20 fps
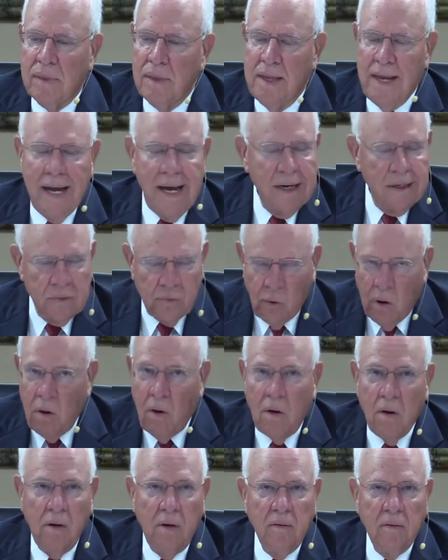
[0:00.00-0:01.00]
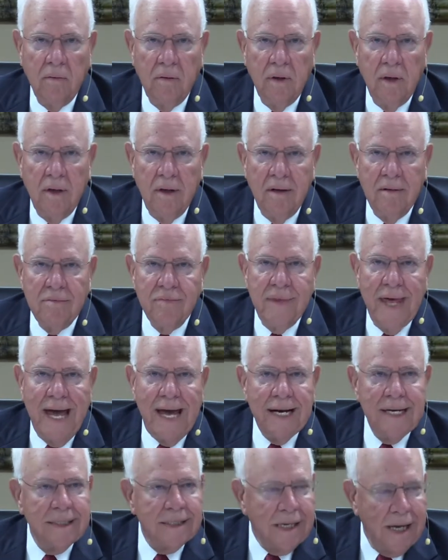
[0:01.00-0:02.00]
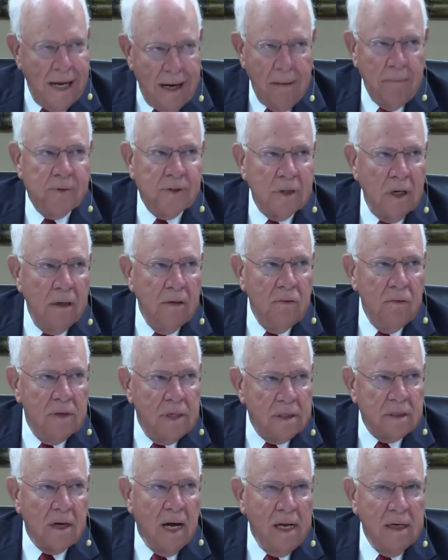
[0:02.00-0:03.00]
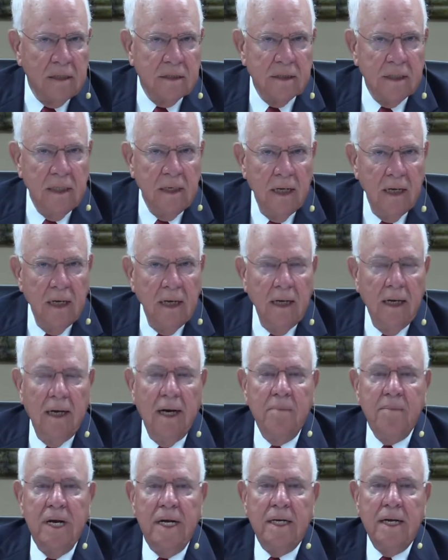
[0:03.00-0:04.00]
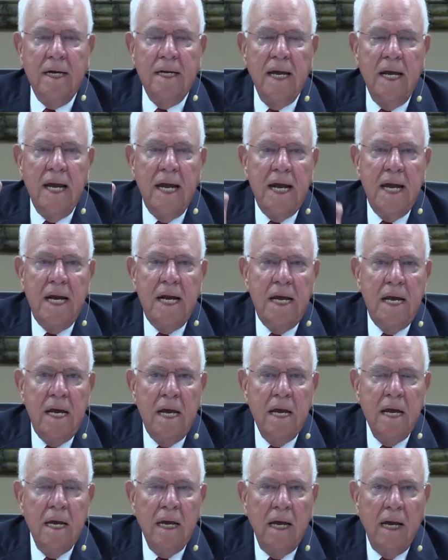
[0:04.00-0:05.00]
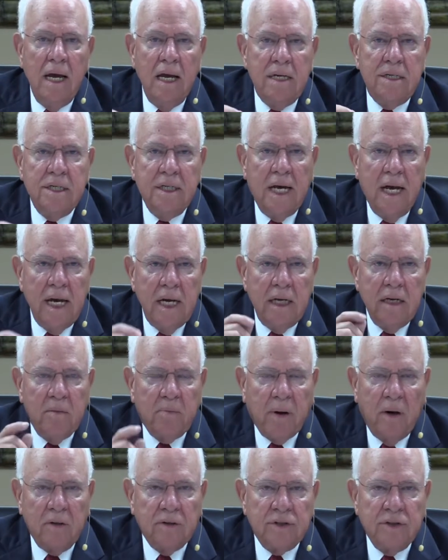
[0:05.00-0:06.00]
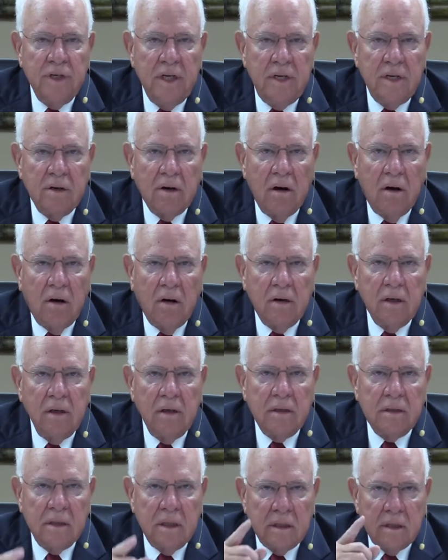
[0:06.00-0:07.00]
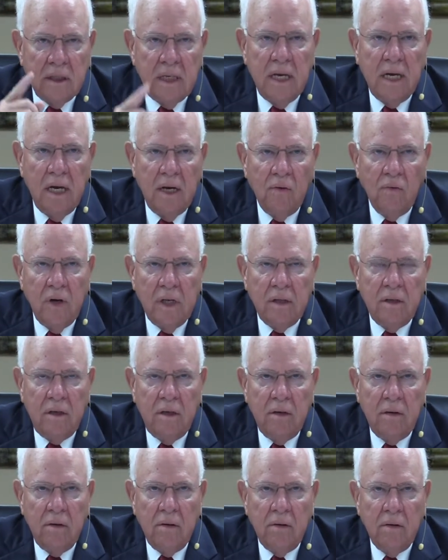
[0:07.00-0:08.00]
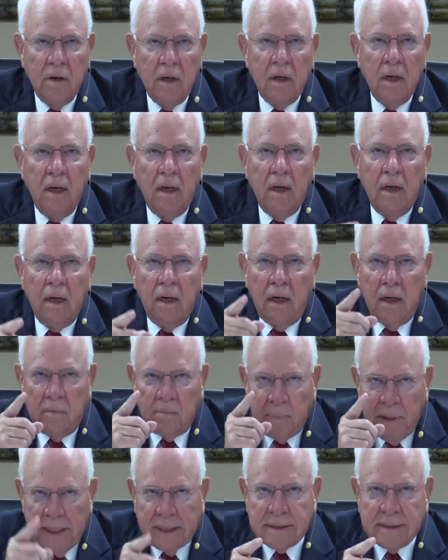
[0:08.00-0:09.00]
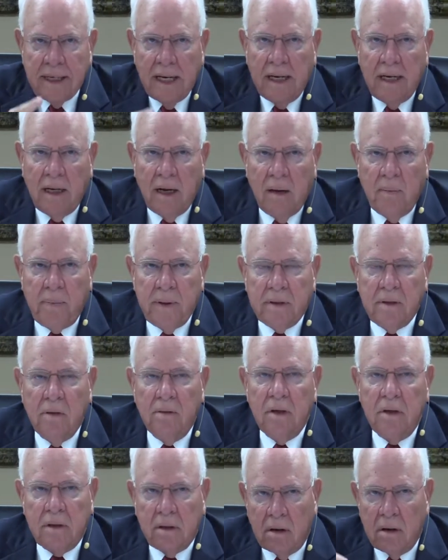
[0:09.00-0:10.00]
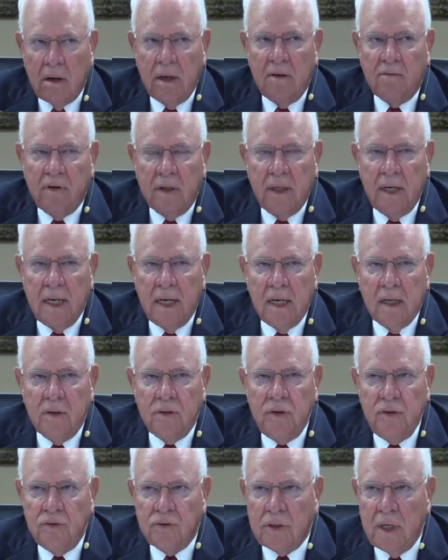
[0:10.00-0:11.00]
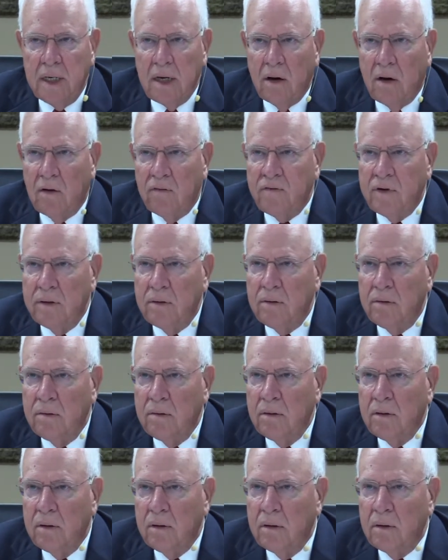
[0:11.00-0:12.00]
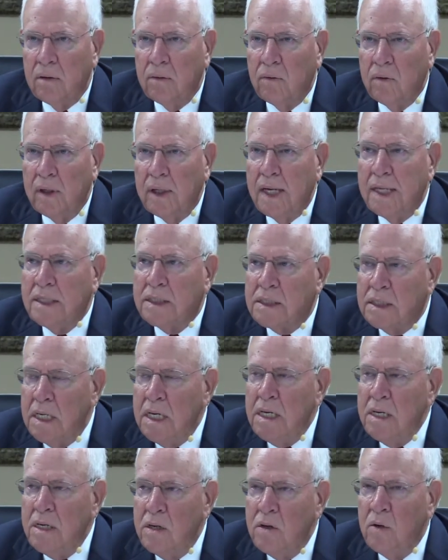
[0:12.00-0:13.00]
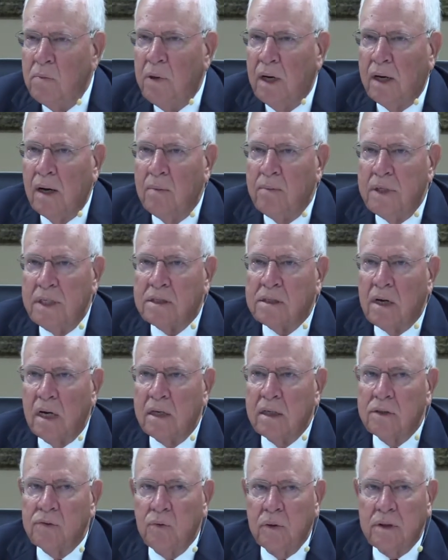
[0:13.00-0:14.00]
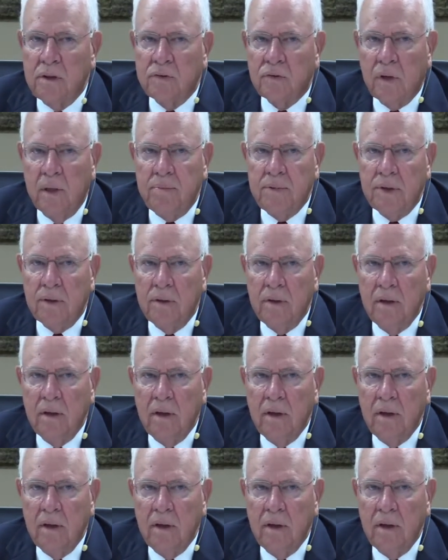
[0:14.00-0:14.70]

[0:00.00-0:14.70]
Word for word: That is wrong. That is absolute dishonesty. And let me tell you, any educated person in your audience is thinking with you and picks that up is going to turn everything else you say off too. When they see you become dishonest with the Scripture,